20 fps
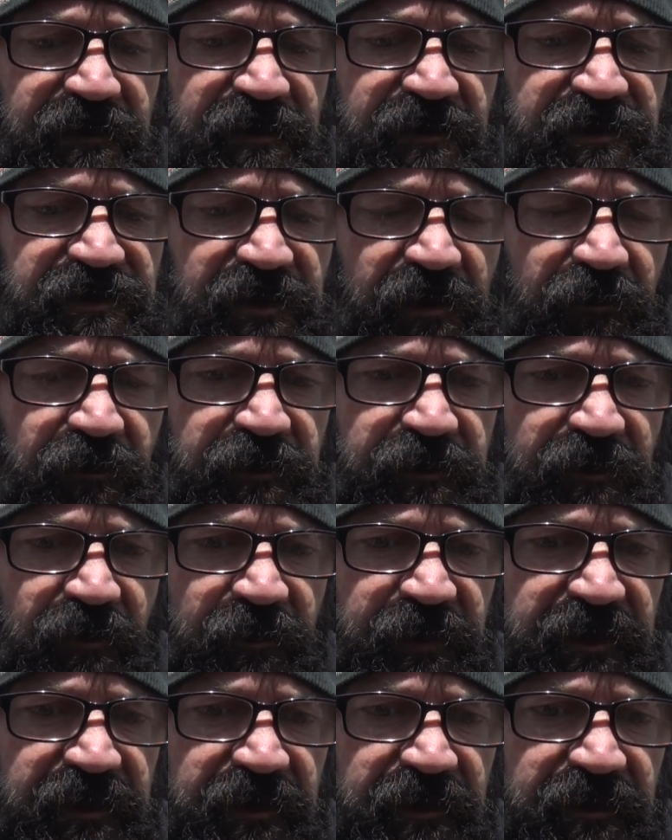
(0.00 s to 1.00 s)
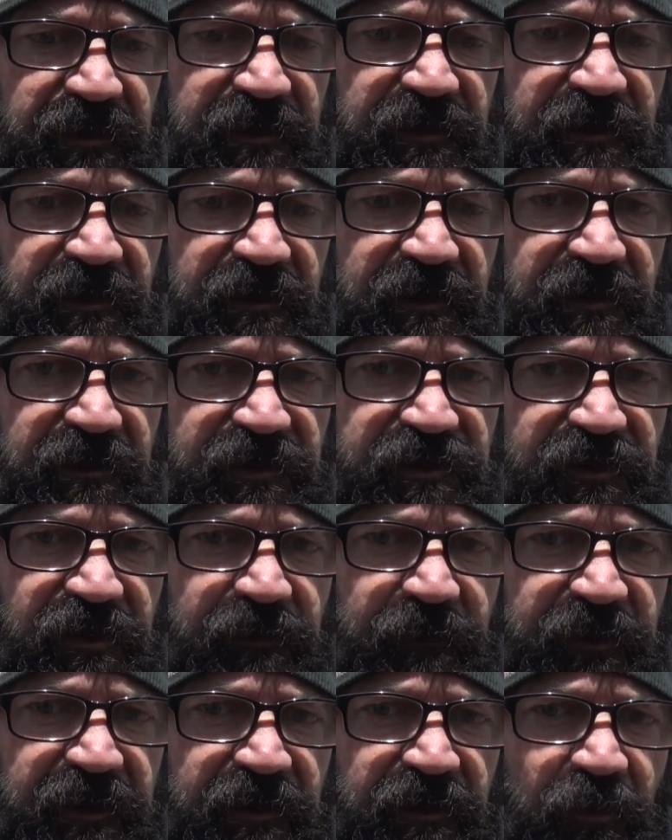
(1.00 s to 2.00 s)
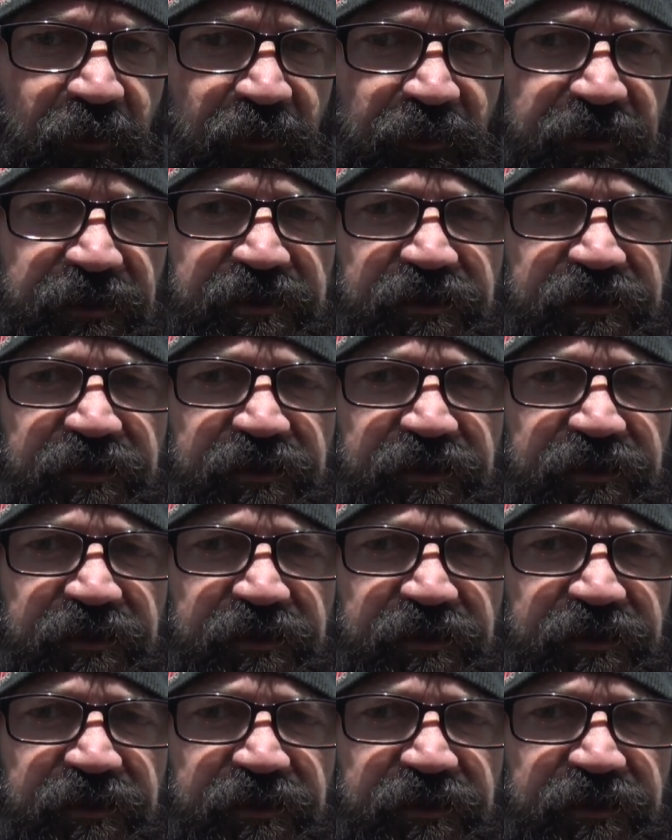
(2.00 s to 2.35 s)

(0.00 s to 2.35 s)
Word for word: So it'll be, it's going to be an older